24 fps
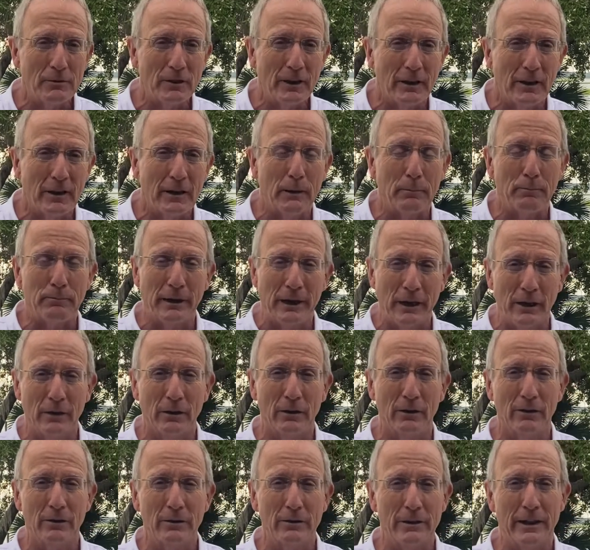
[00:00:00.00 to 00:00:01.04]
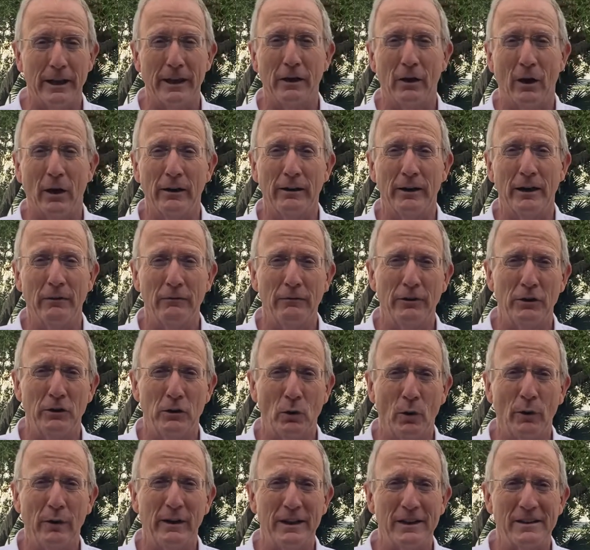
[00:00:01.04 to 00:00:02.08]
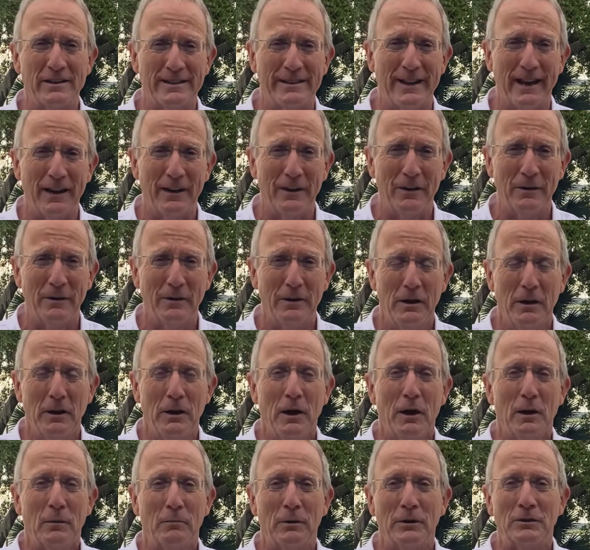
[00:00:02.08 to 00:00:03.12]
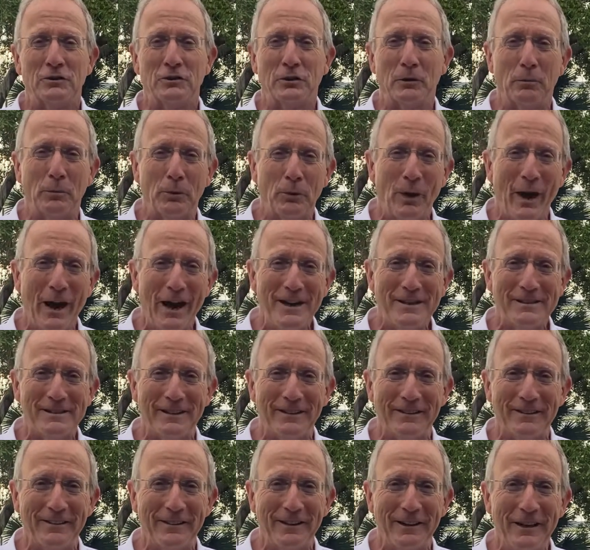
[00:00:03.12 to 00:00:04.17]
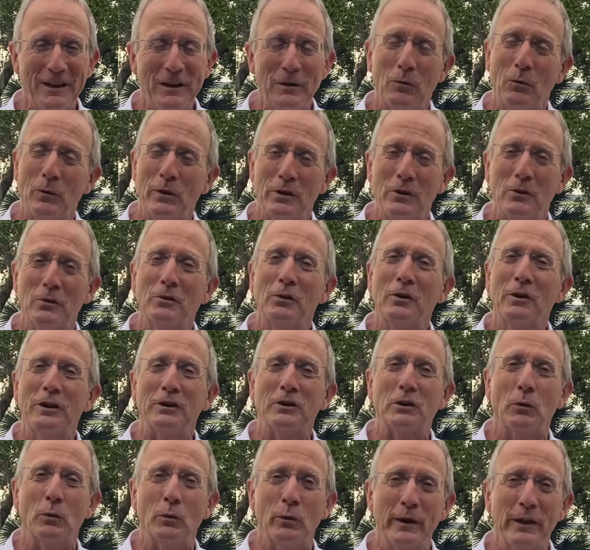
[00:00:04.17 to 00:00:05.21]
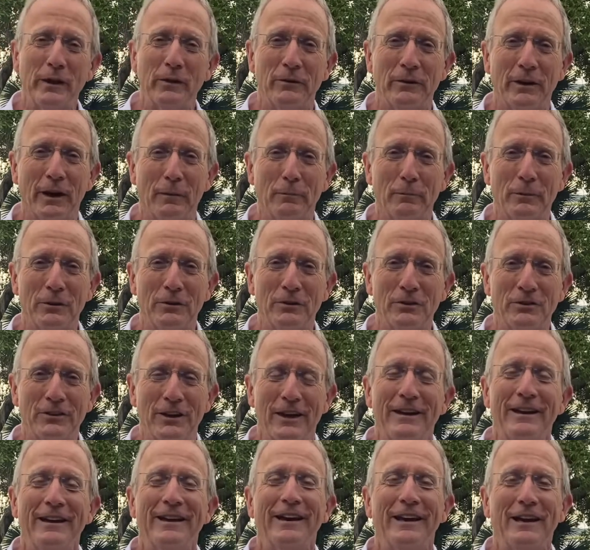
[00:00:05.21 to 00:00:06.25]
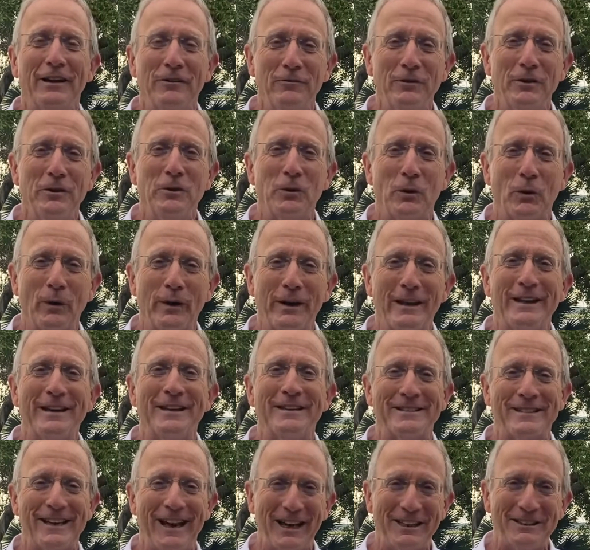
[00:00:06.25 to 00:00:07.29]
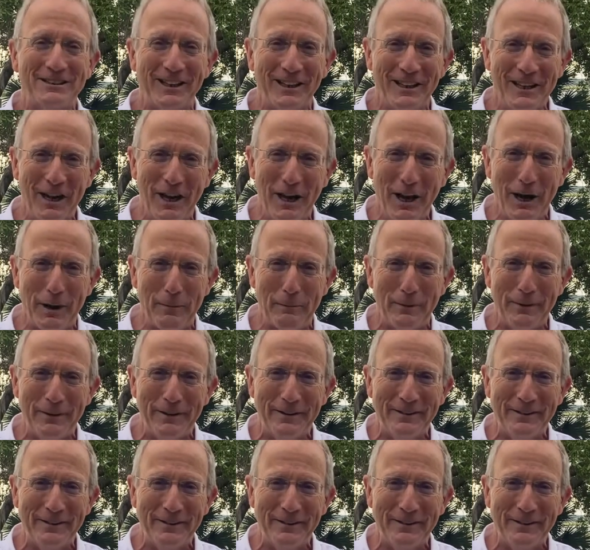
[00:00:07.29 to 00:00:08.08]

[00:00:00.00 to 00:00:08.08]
it can appear that our inventory is down, but surprisingly, when you look at the real numbers, inventory is actually up.